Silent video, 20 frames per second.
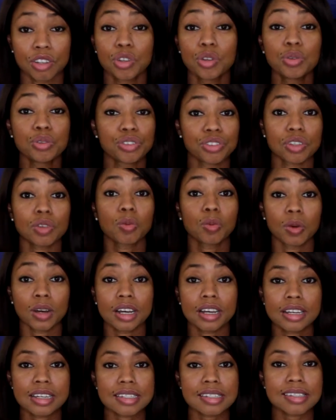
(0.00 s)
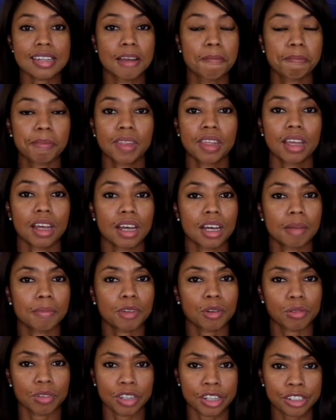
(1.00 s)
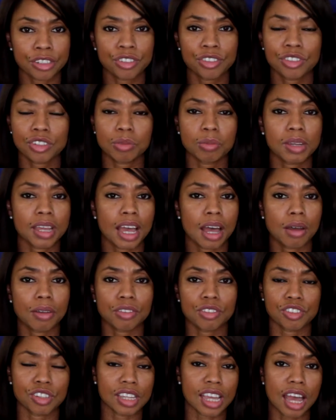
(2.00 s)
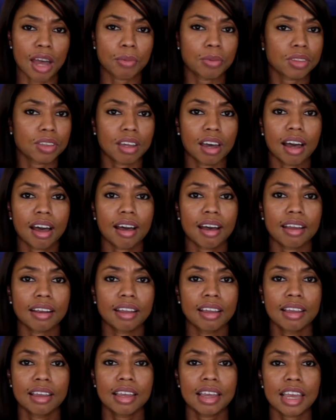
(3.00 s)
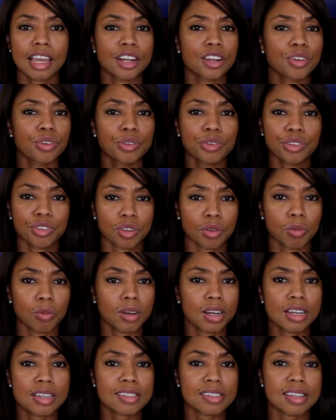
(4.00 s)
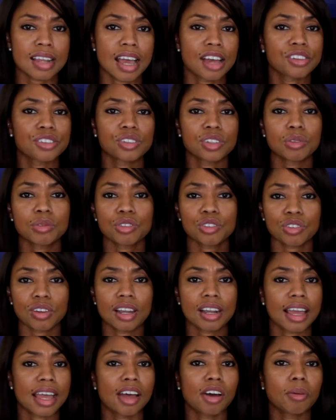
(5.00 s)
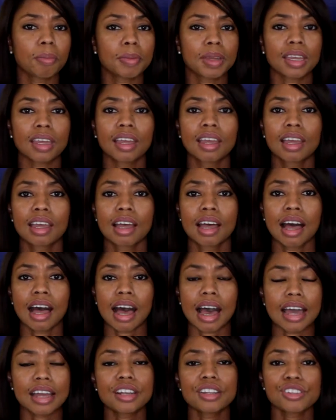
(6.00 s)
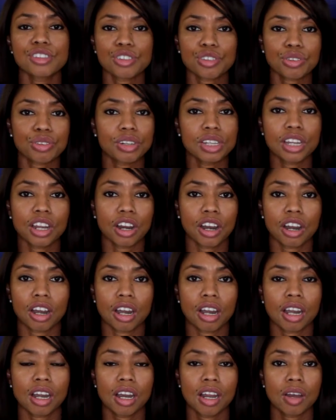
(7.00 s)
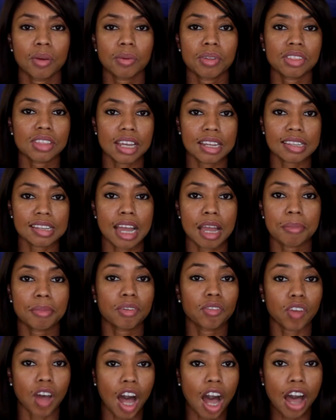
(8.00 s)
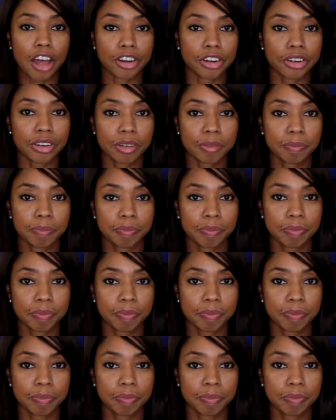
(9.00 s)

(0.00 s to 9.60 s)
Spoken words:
who she was, the relationship she had with God, and who she was and how she was trying to help me. I didn't treat her with that type of honor.